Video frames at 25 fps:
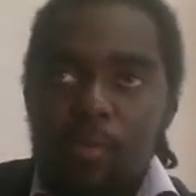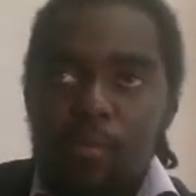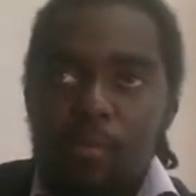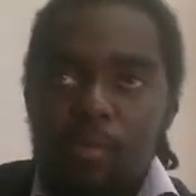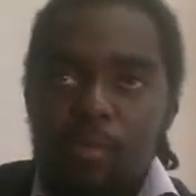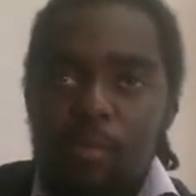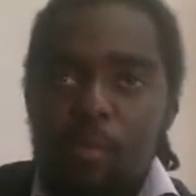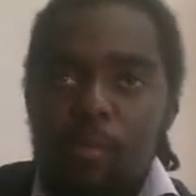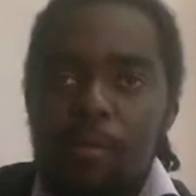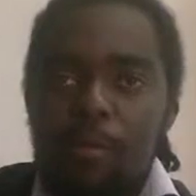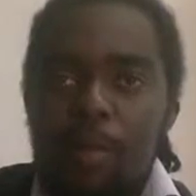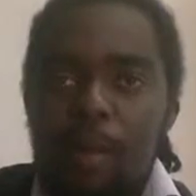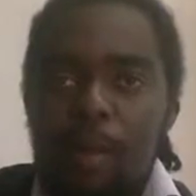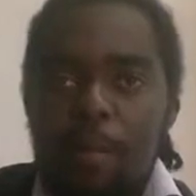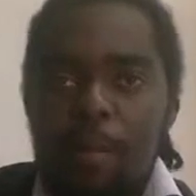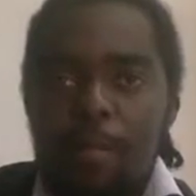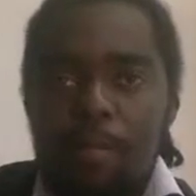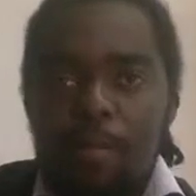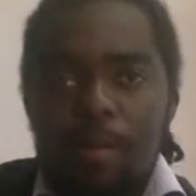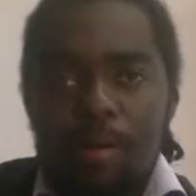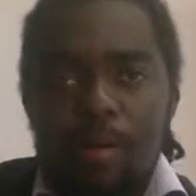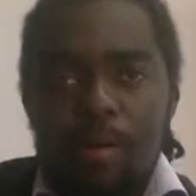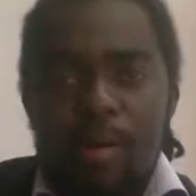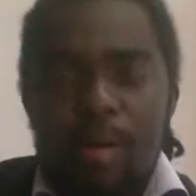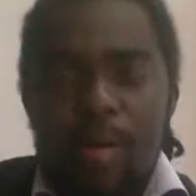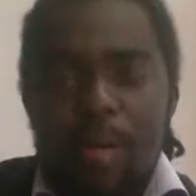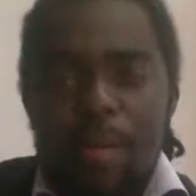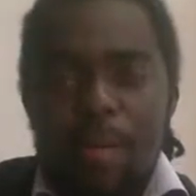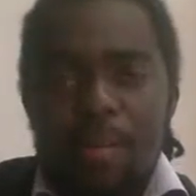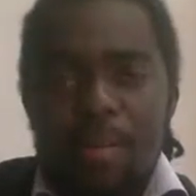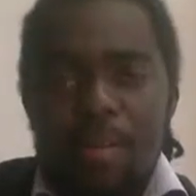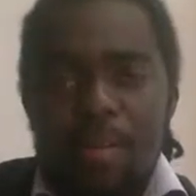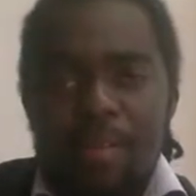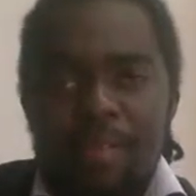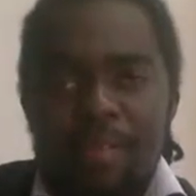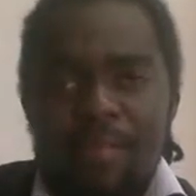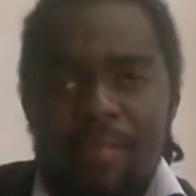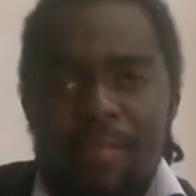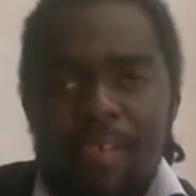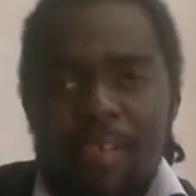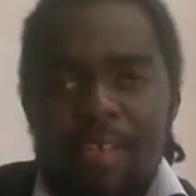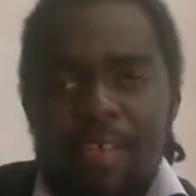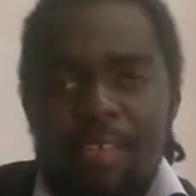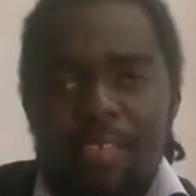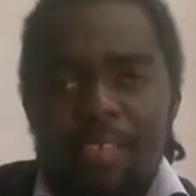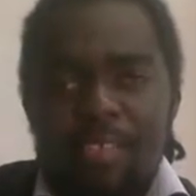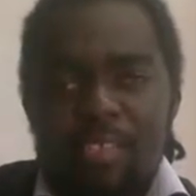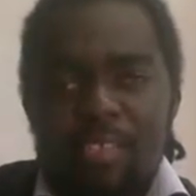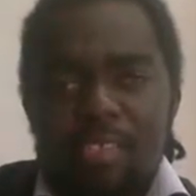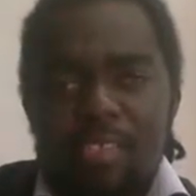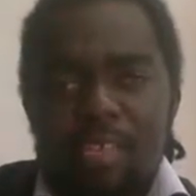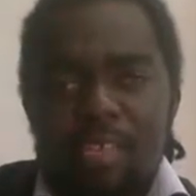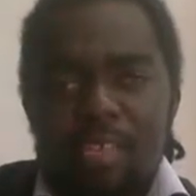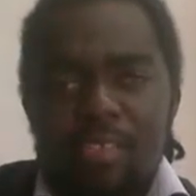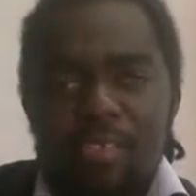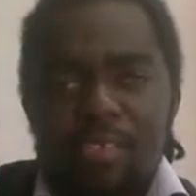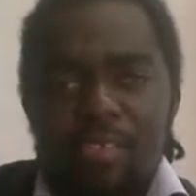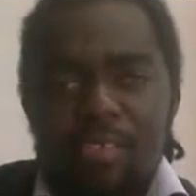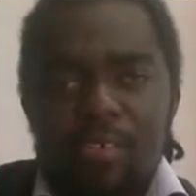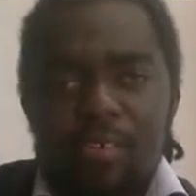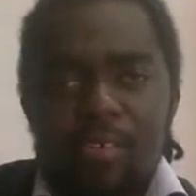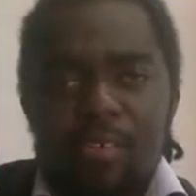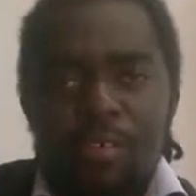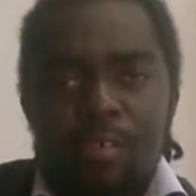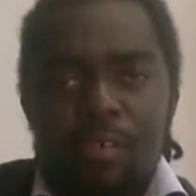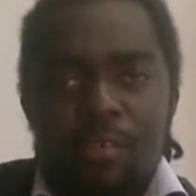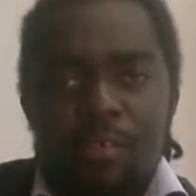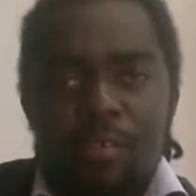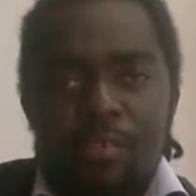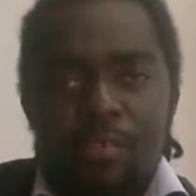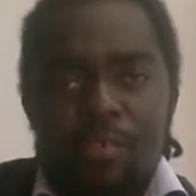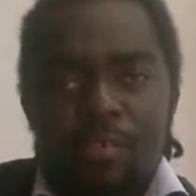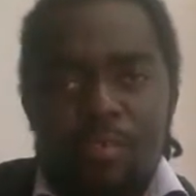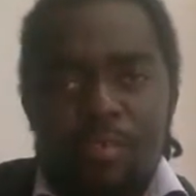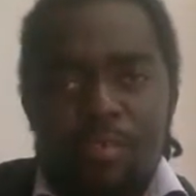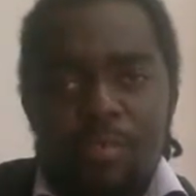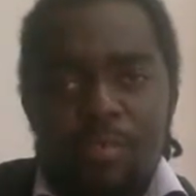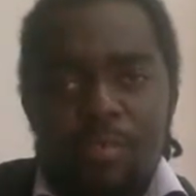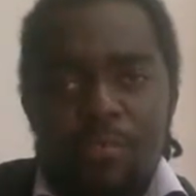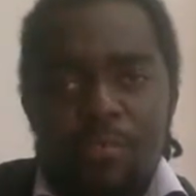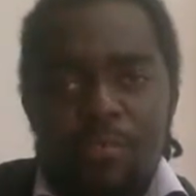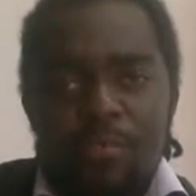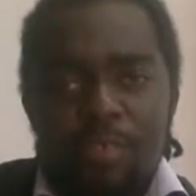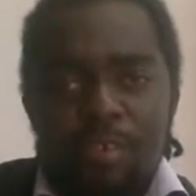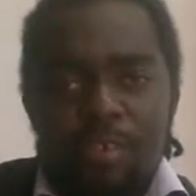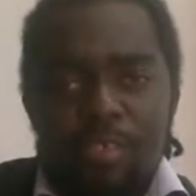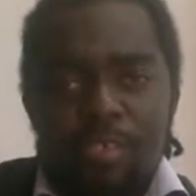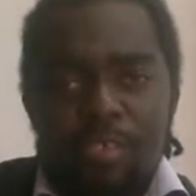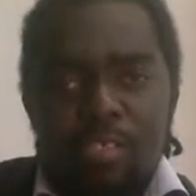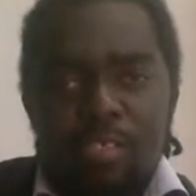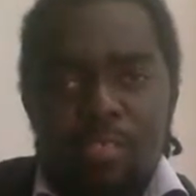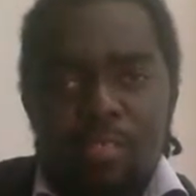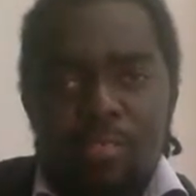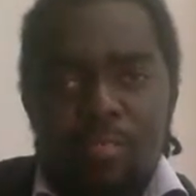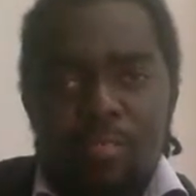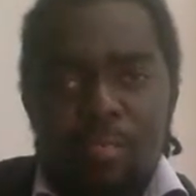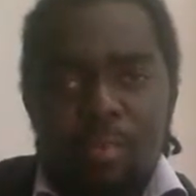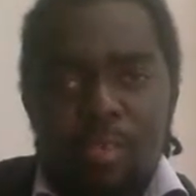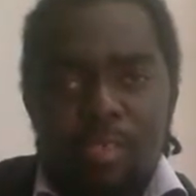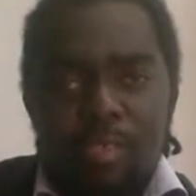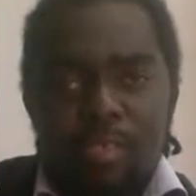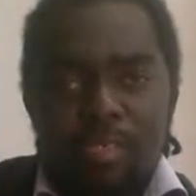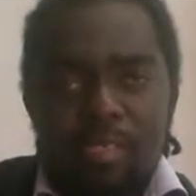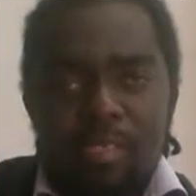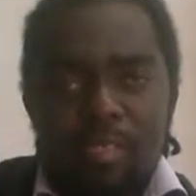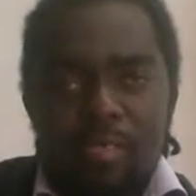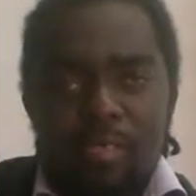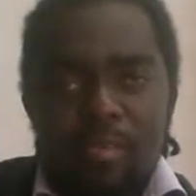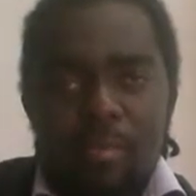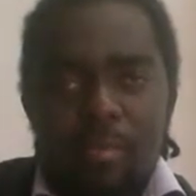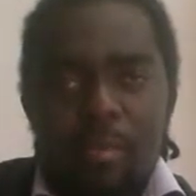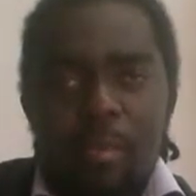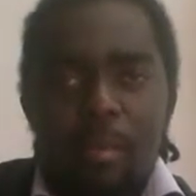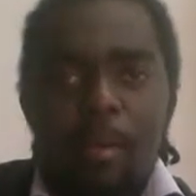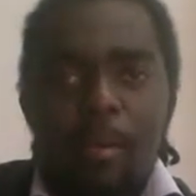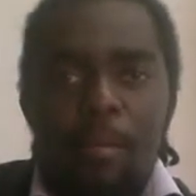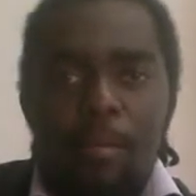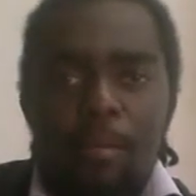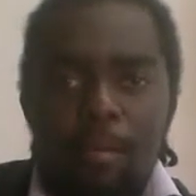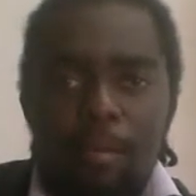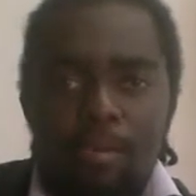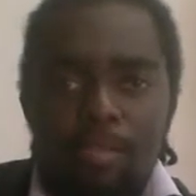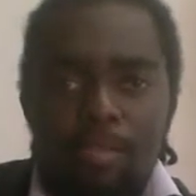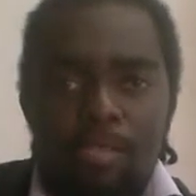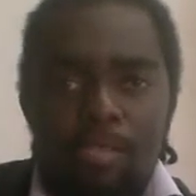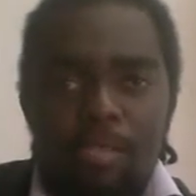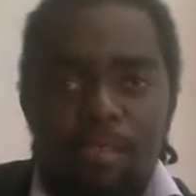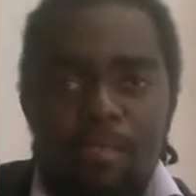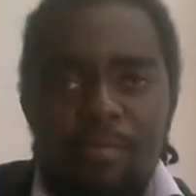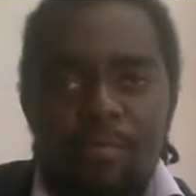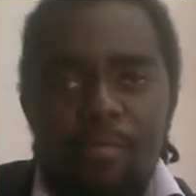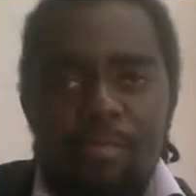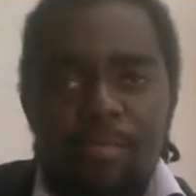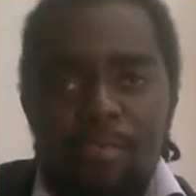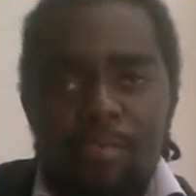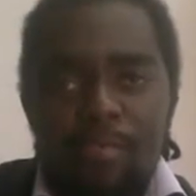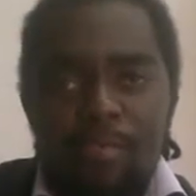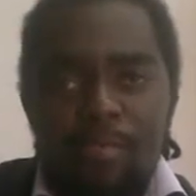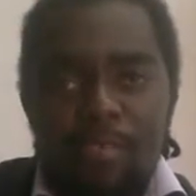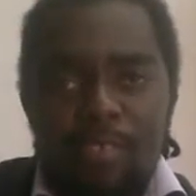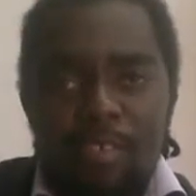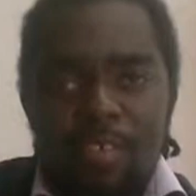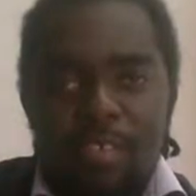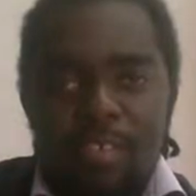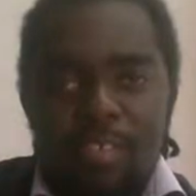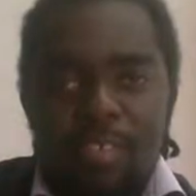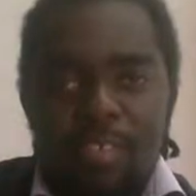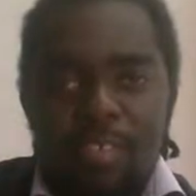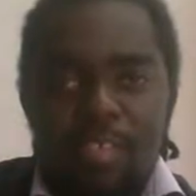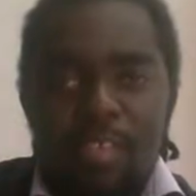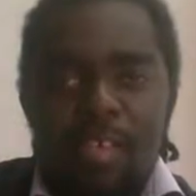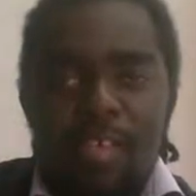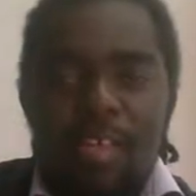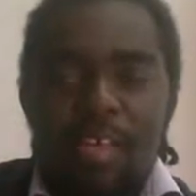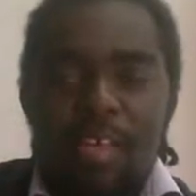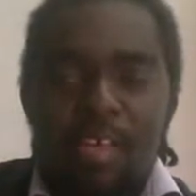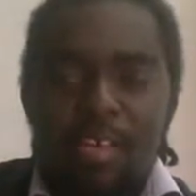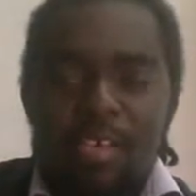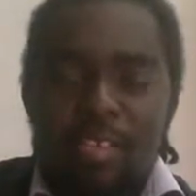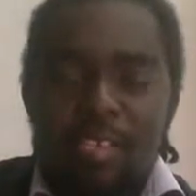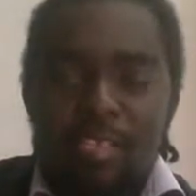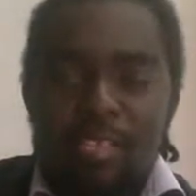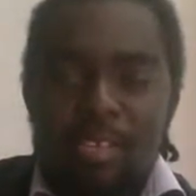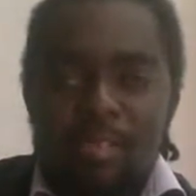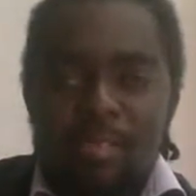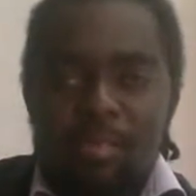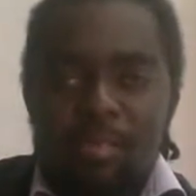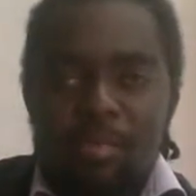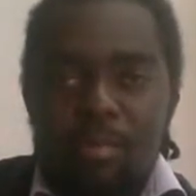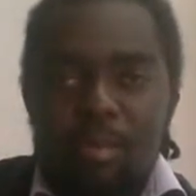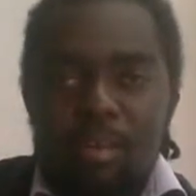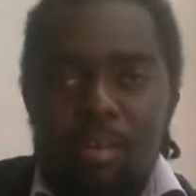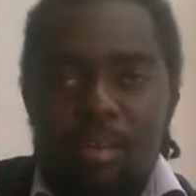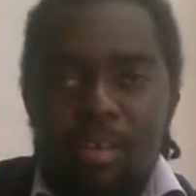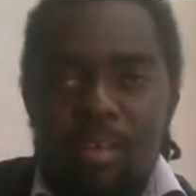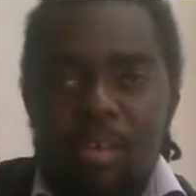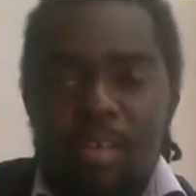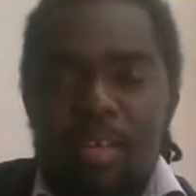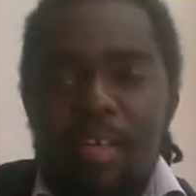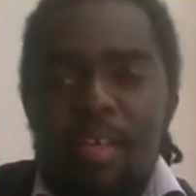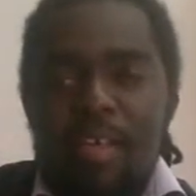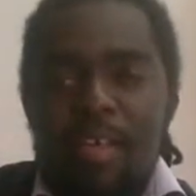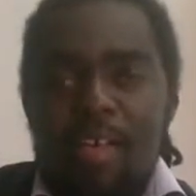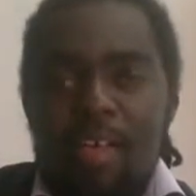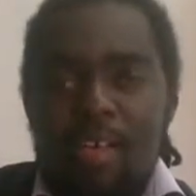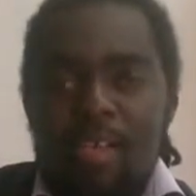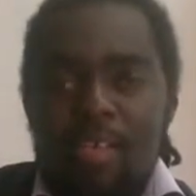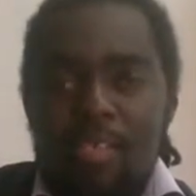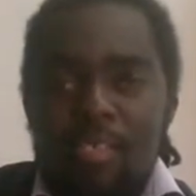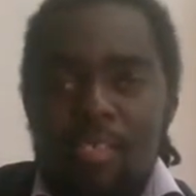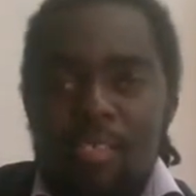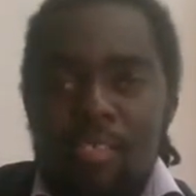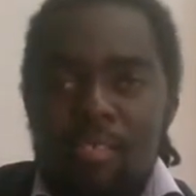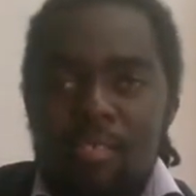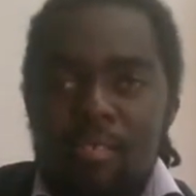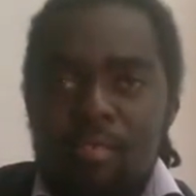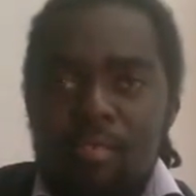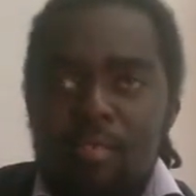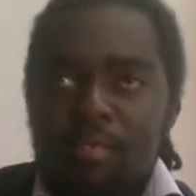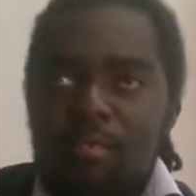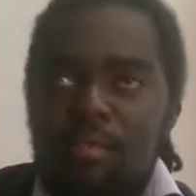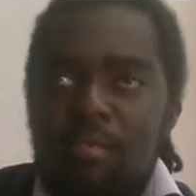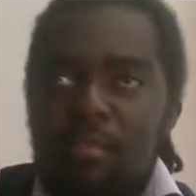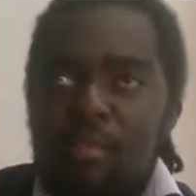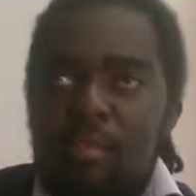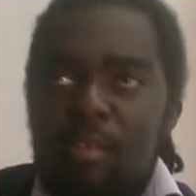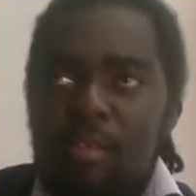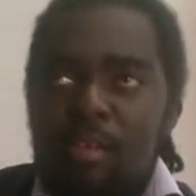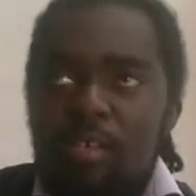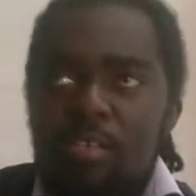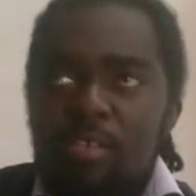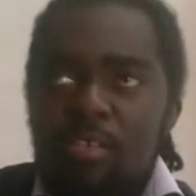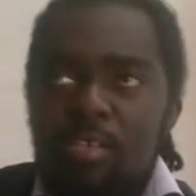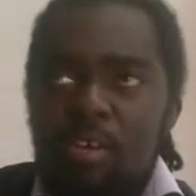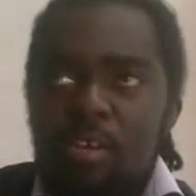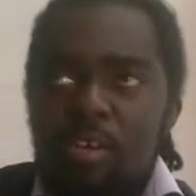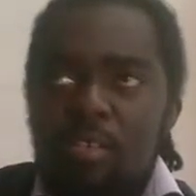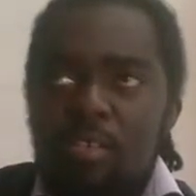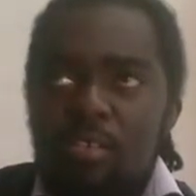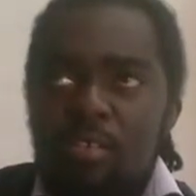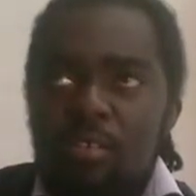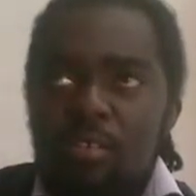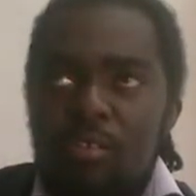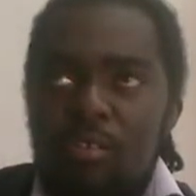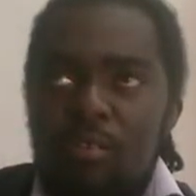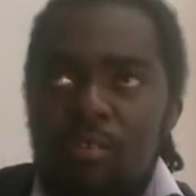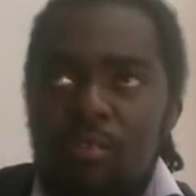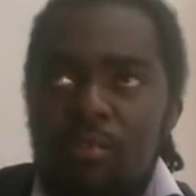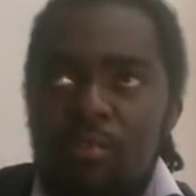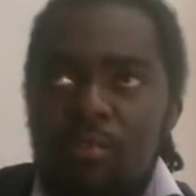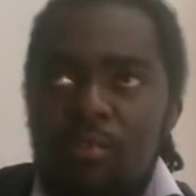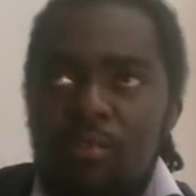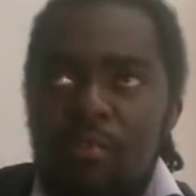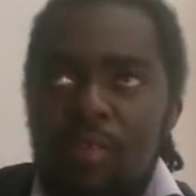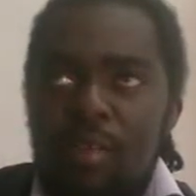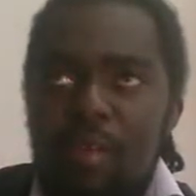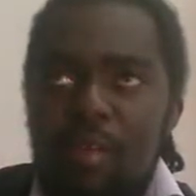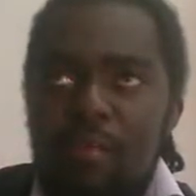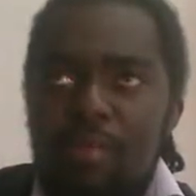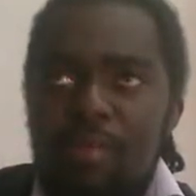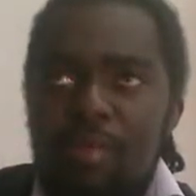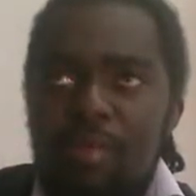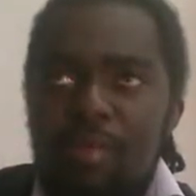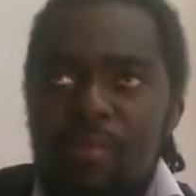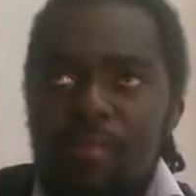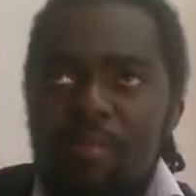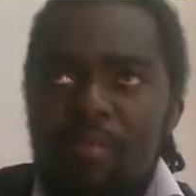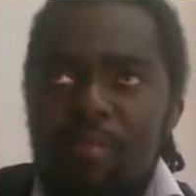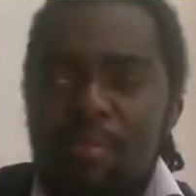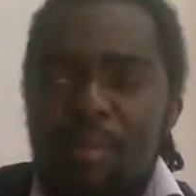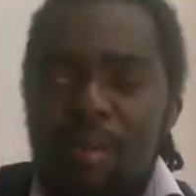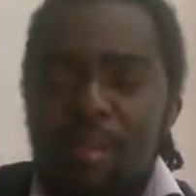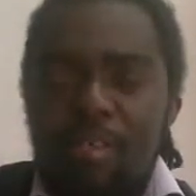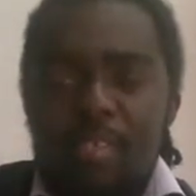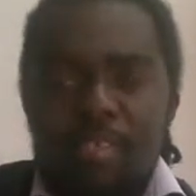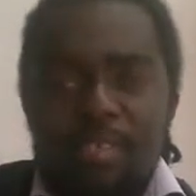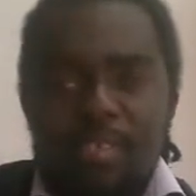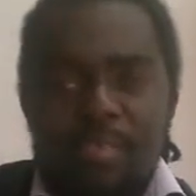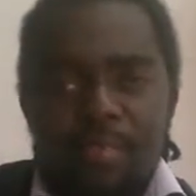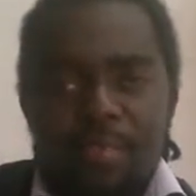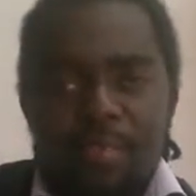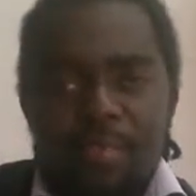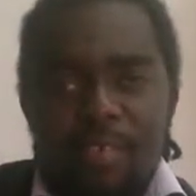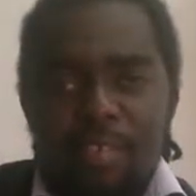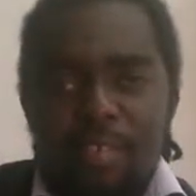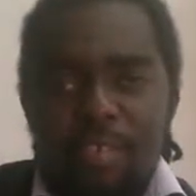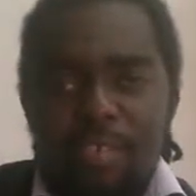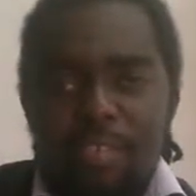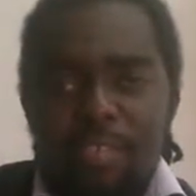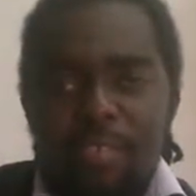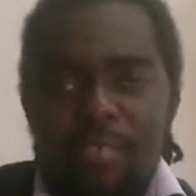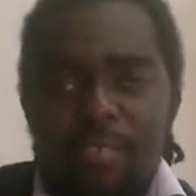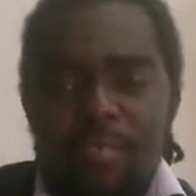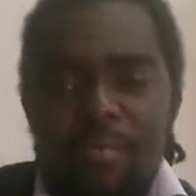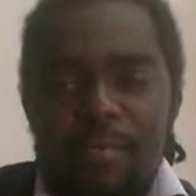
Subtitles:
So an up quark, I believe, has a charge of 2/3 plus positive 2/3, and a down quark has a charge of, I believe, minus 1/3.